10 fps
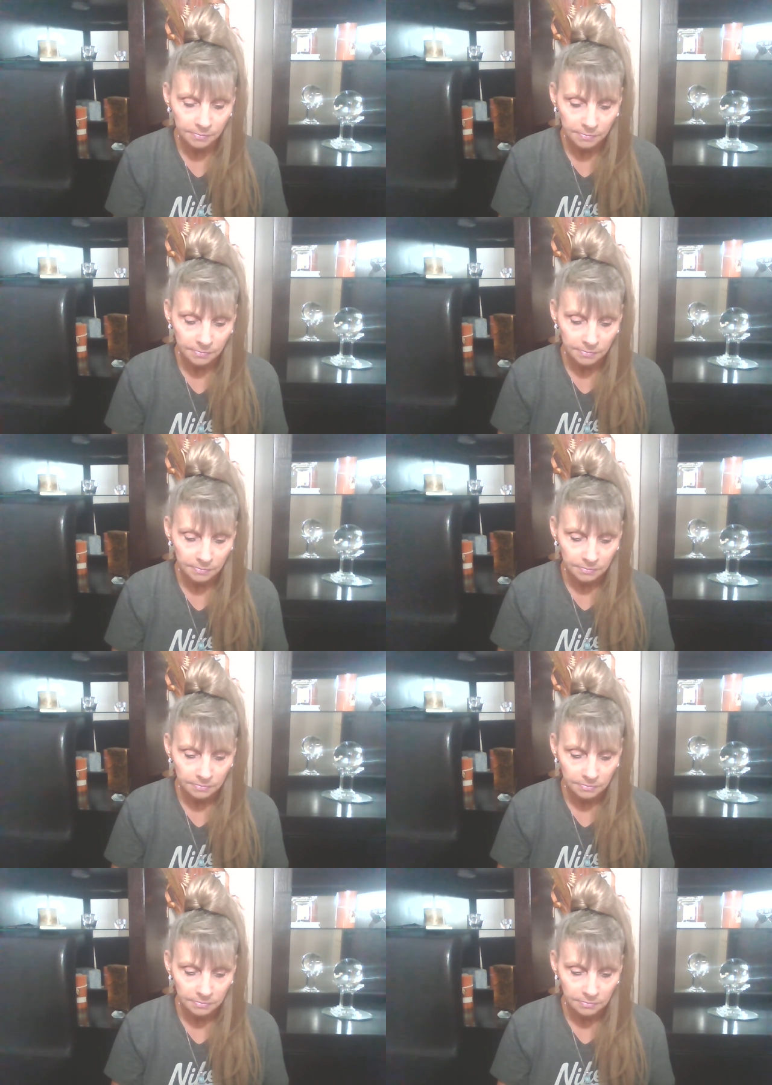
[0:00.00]

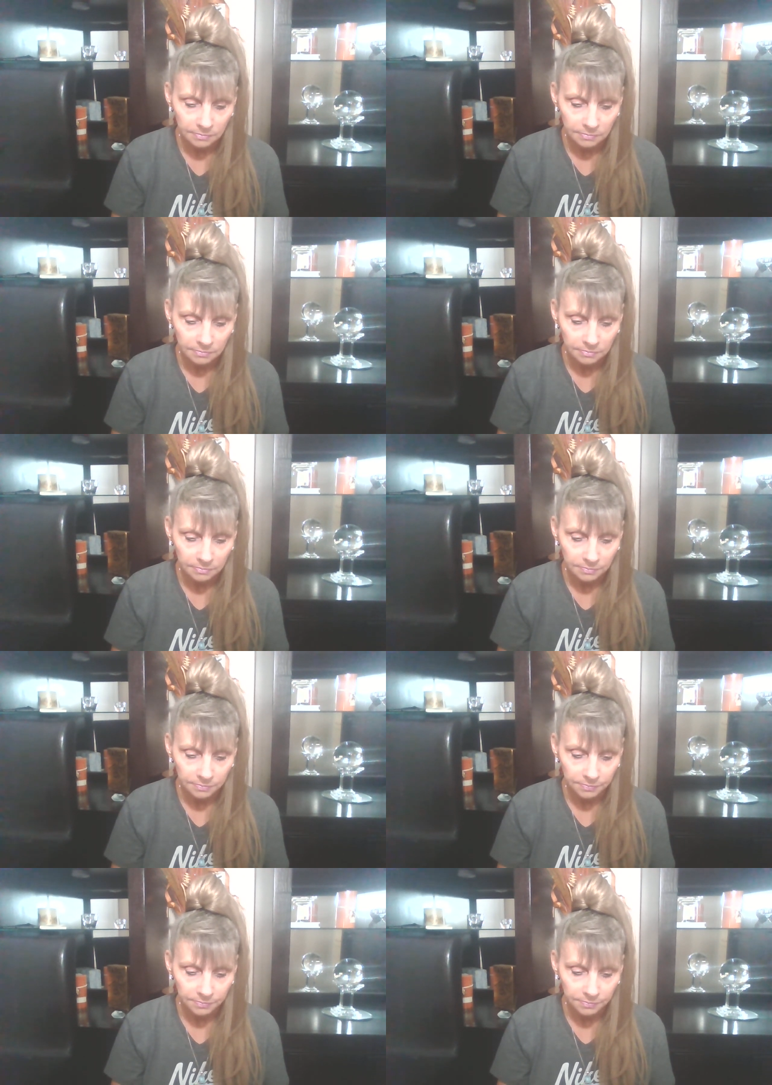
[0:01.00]
(no one is talking)